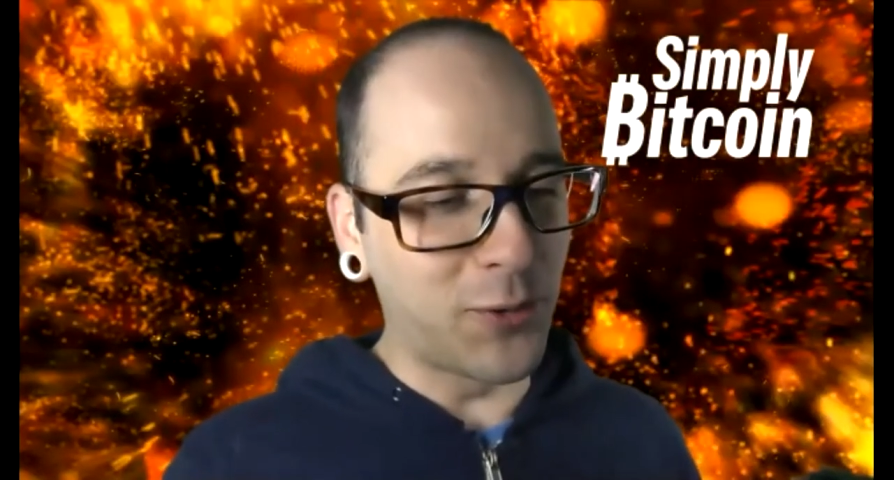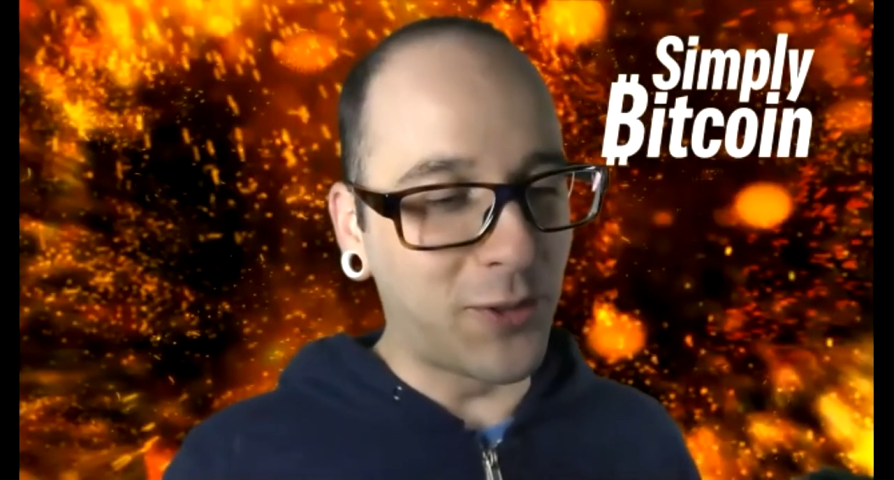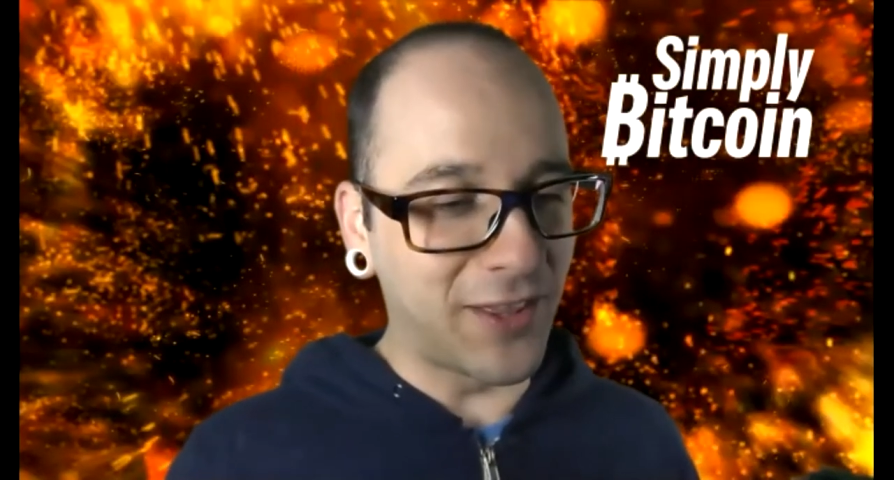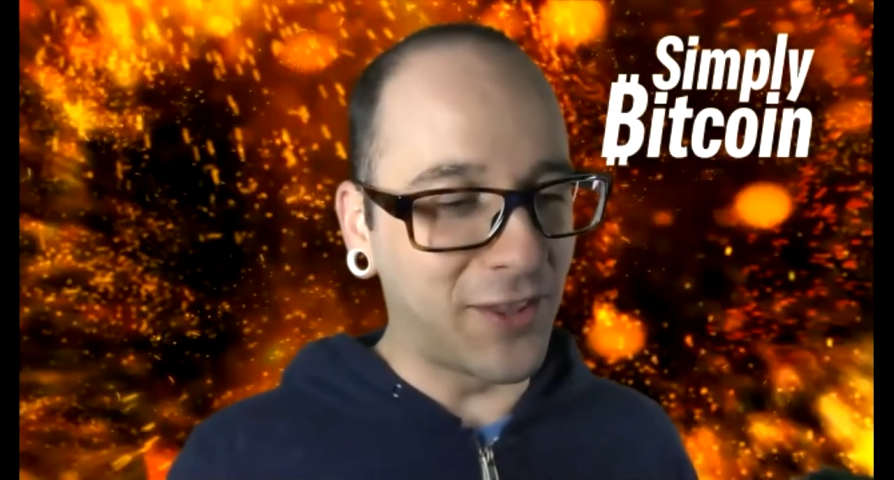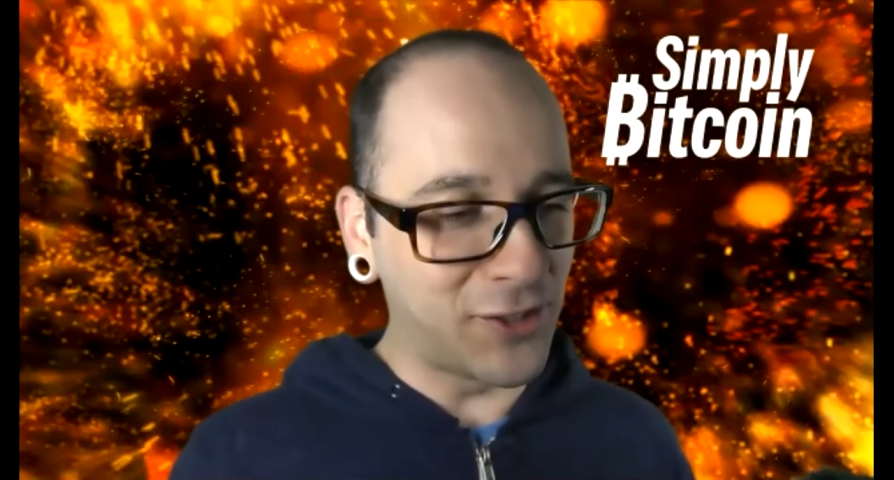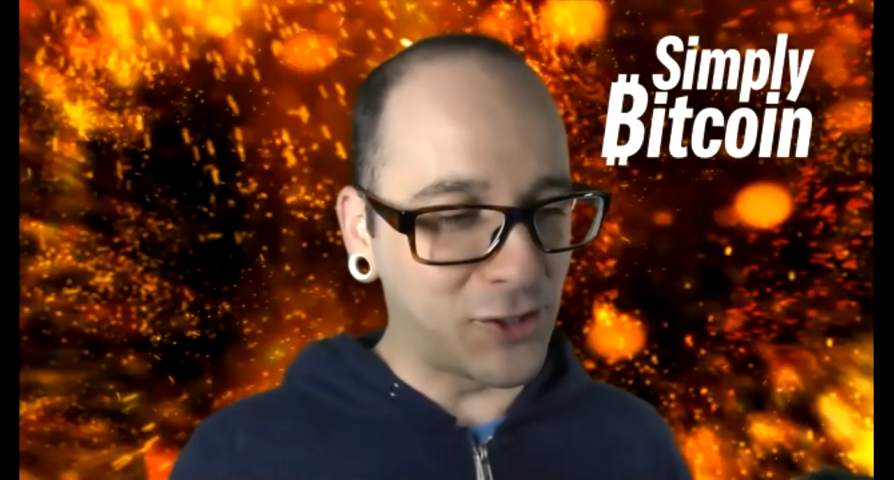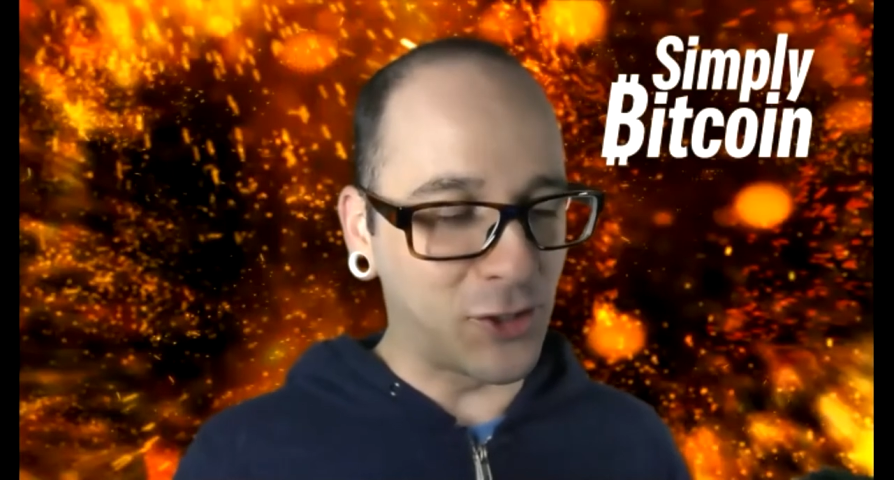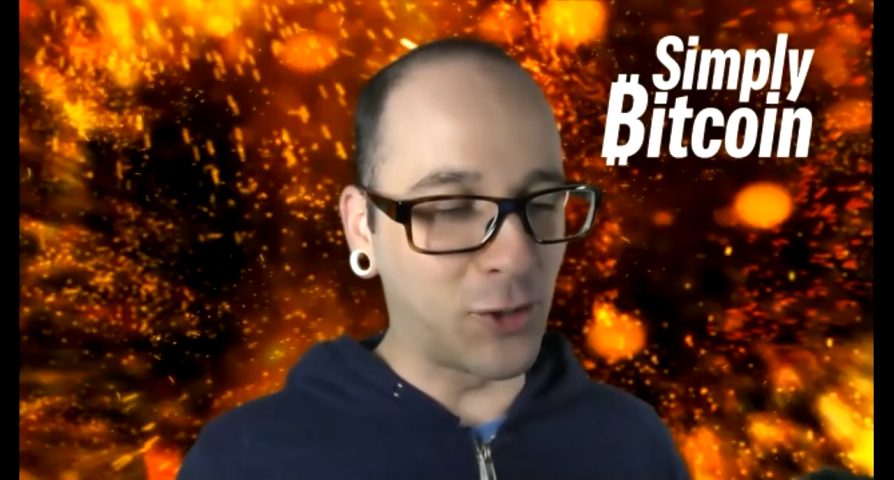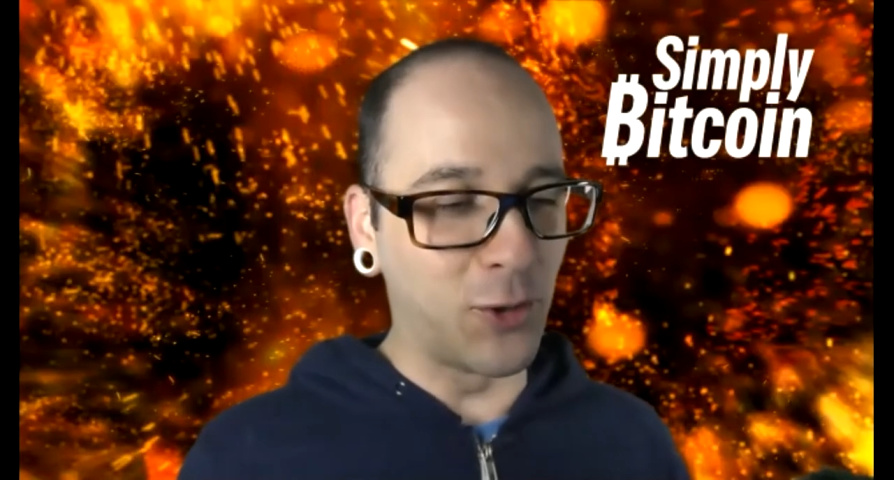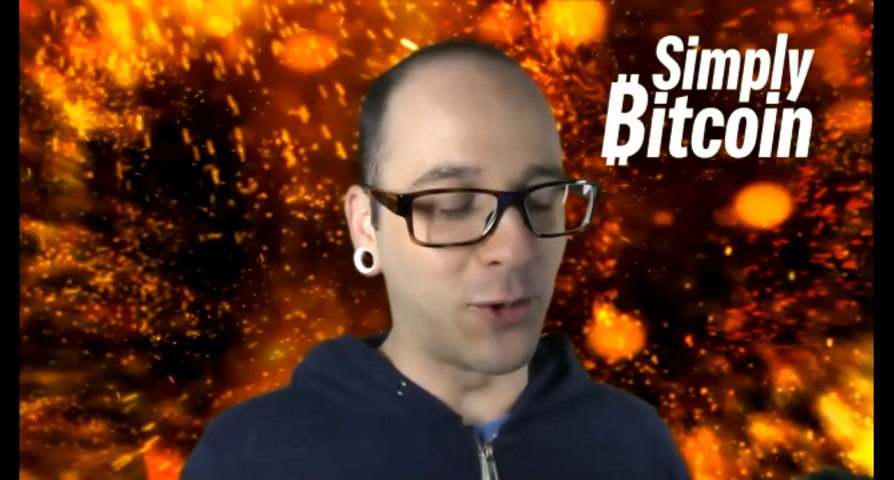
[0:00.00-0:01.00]
that this
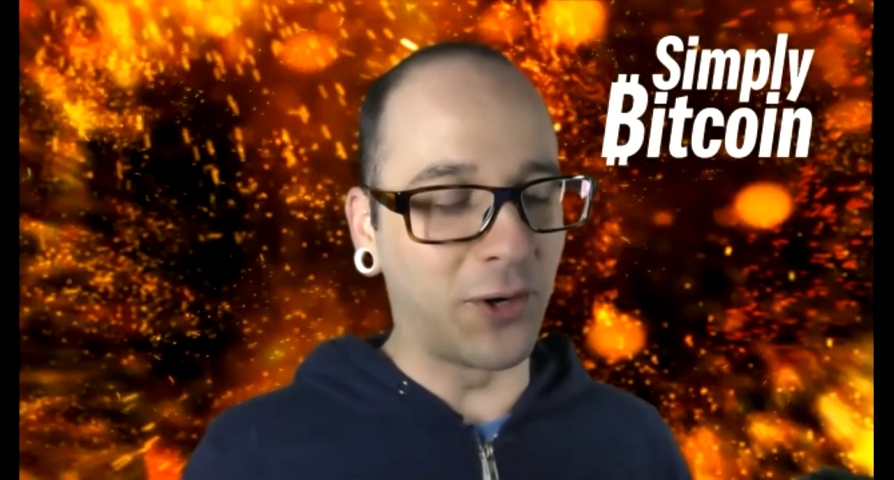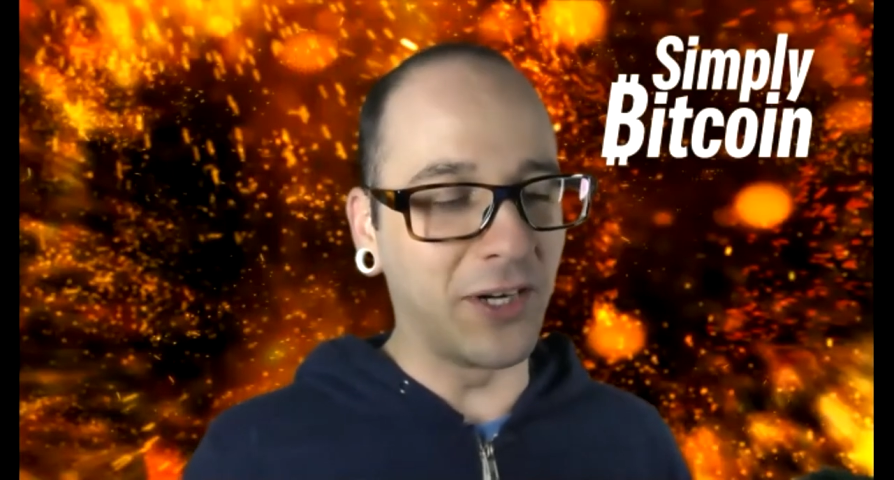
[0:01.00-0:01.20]
score